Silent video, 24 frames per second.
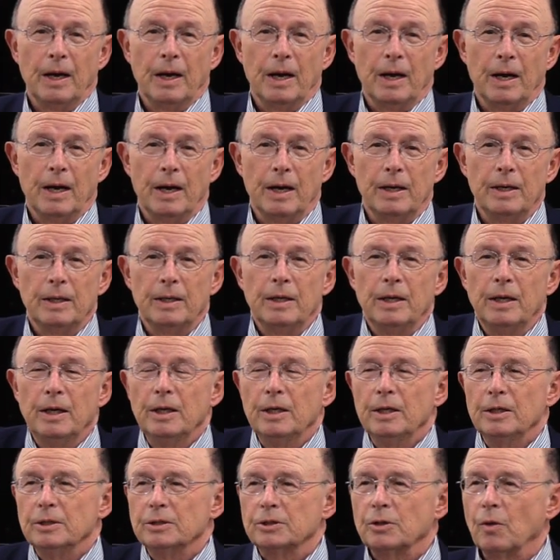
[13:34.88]
Uh,
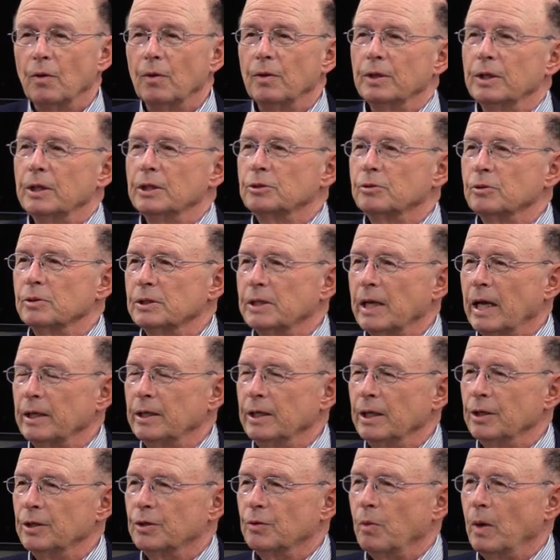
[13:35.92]
so this was
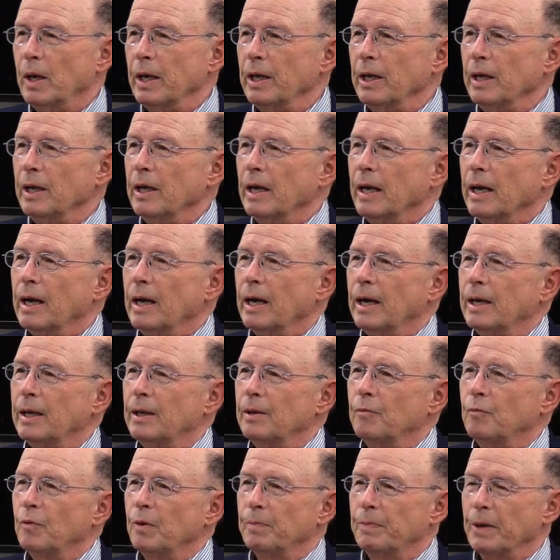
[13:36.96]
1920,
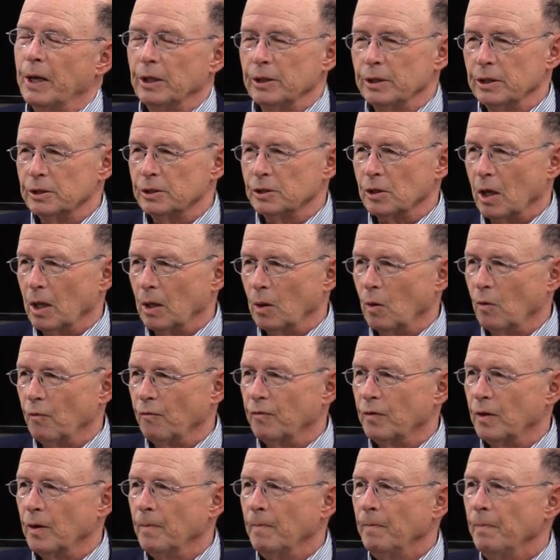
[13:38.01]
uh, rebellions all
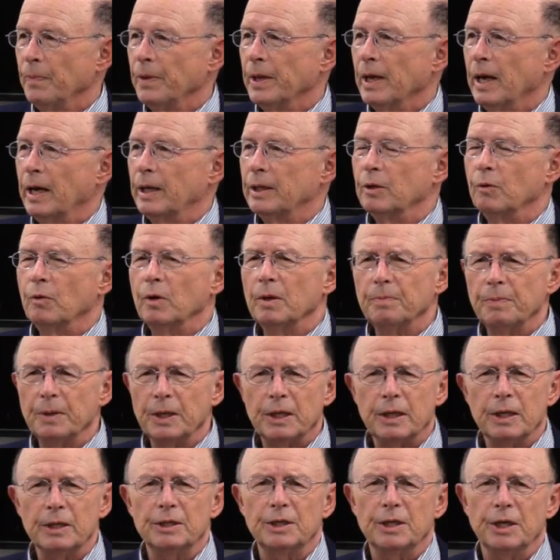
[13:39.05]
over, and there would
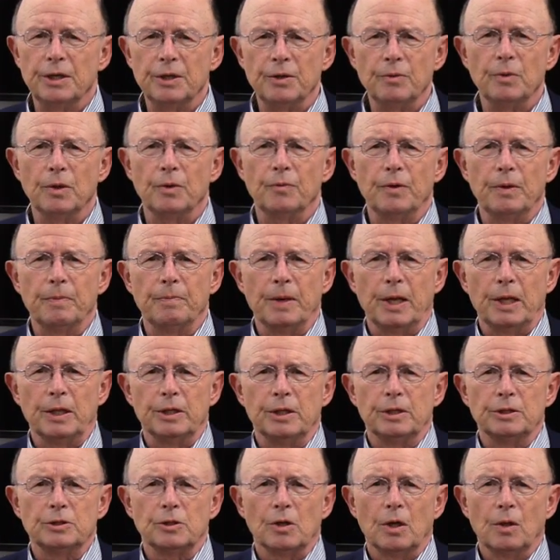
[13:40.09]
be continual
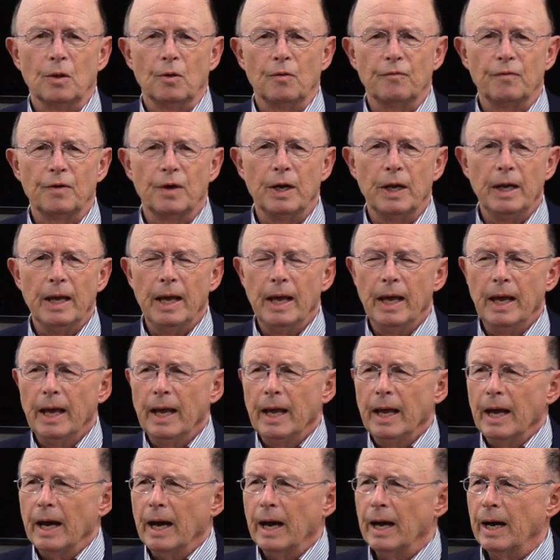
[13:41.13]
rebellions all over.
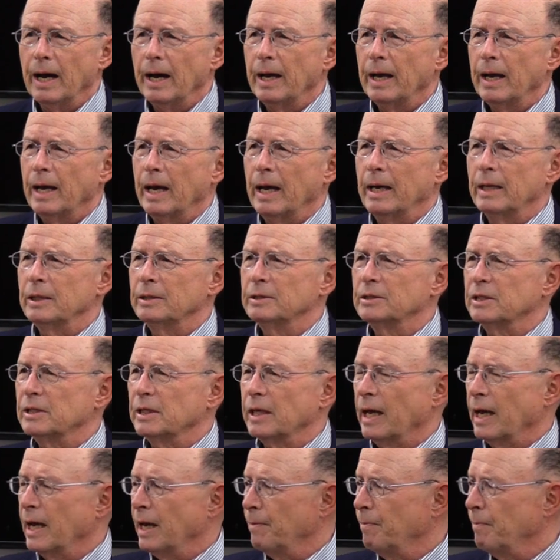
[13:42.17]
Uh, as,
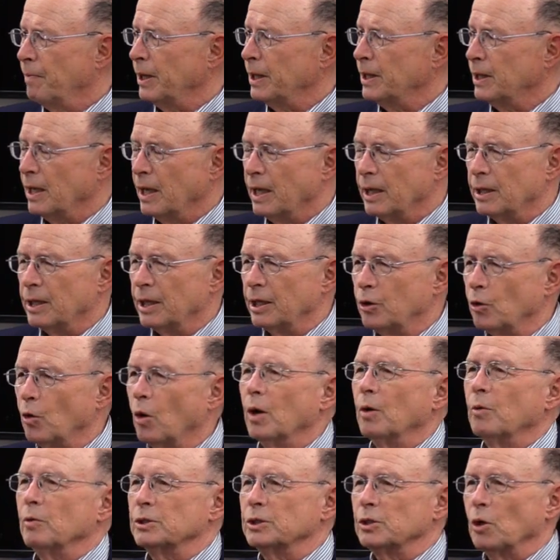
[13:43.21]
and, uh, but the
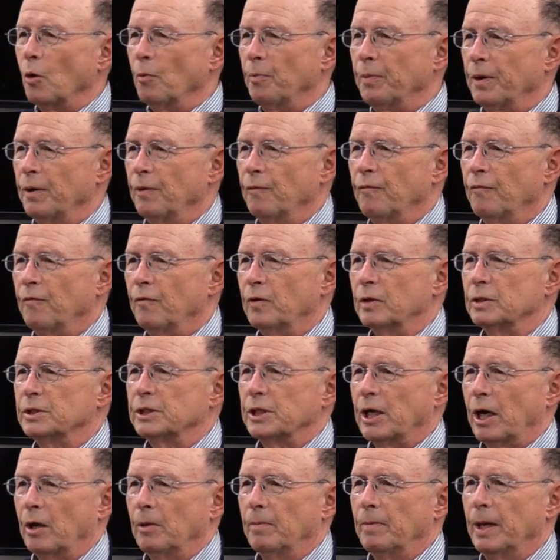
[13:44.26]
door was open for
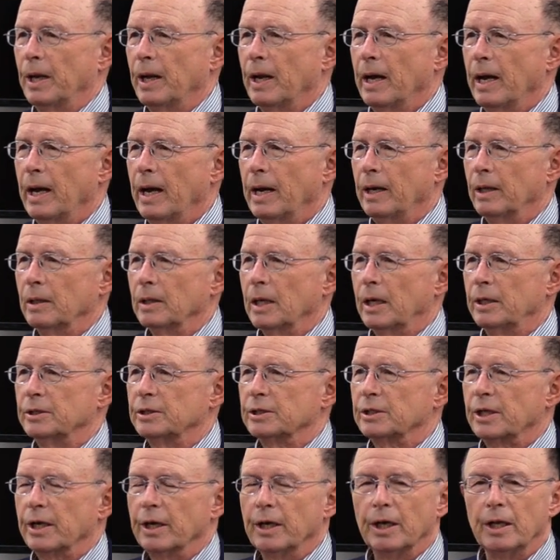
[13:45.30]
settlement on a large
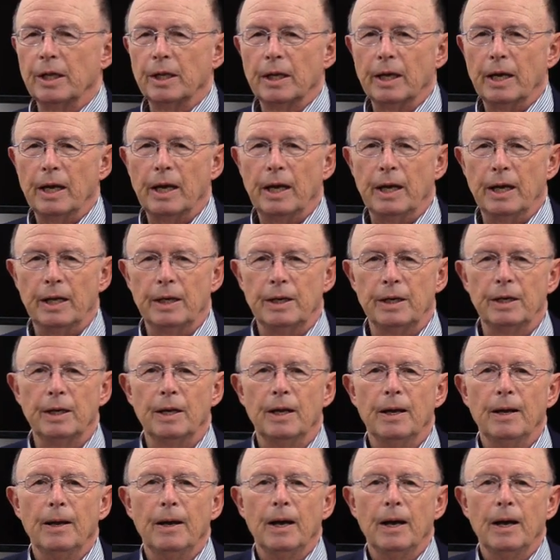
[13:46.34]
scale. And